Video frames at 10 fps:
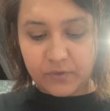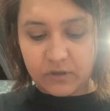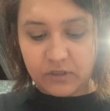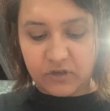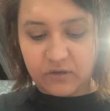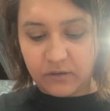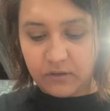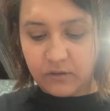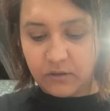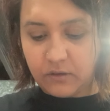little
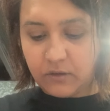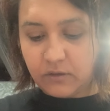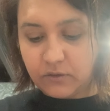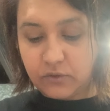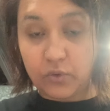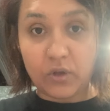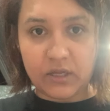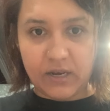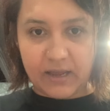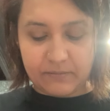
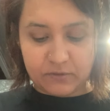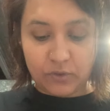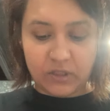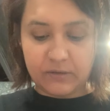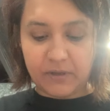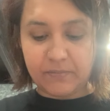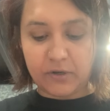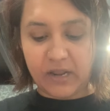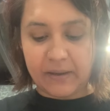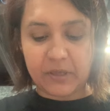toilet
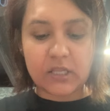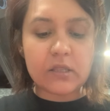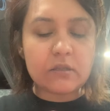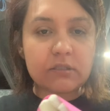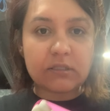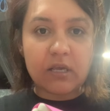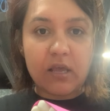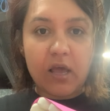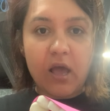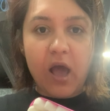paper napkins
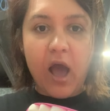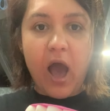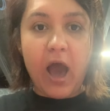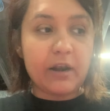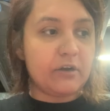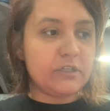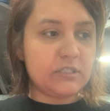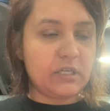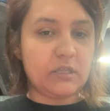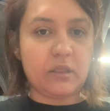out of her
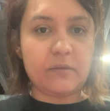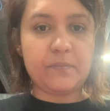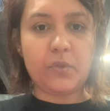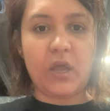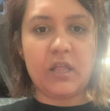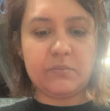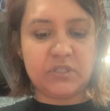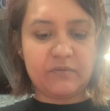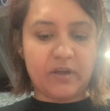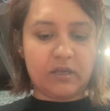teeth. Okay, let me
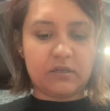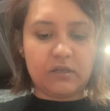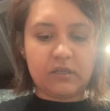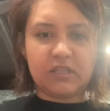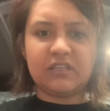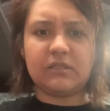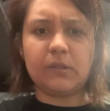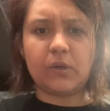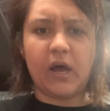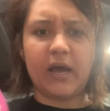see if I can get this a
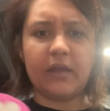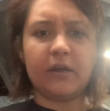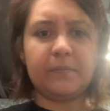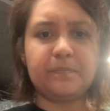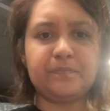little higher.